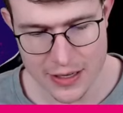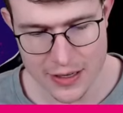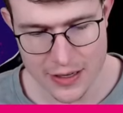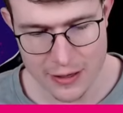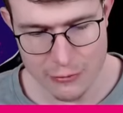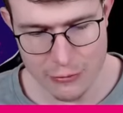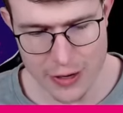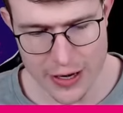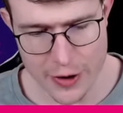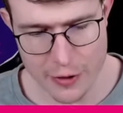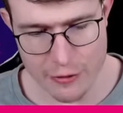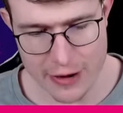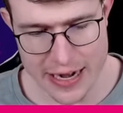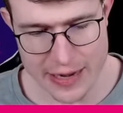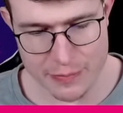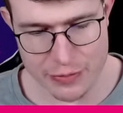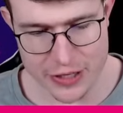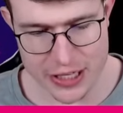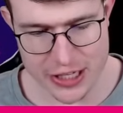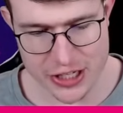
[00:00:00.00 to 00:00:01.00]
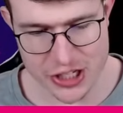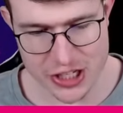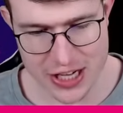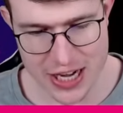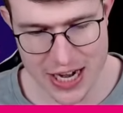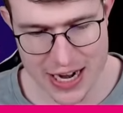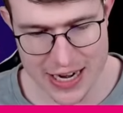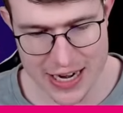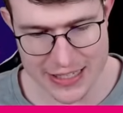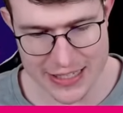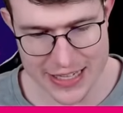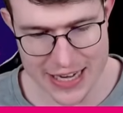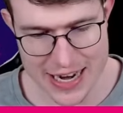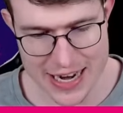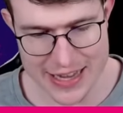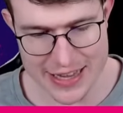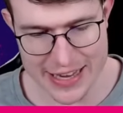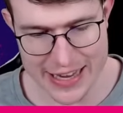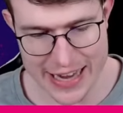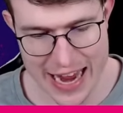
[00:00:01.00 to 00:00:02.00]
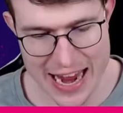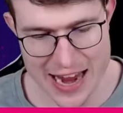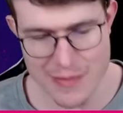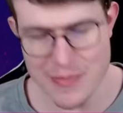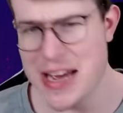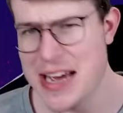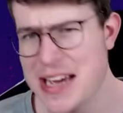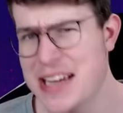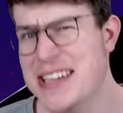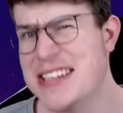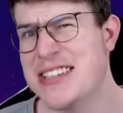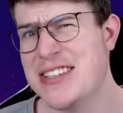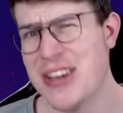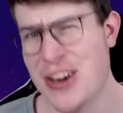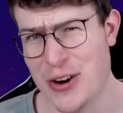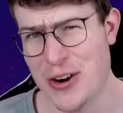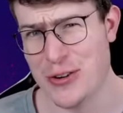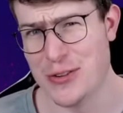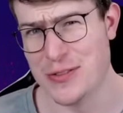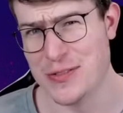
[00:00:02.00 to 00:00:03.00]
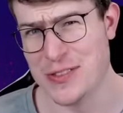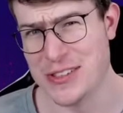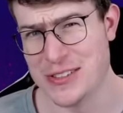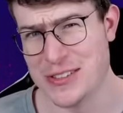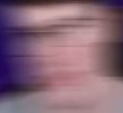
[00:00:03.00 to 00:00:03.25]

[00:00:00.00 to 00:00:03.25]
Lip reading: What a great prediction, guys. And the game is over.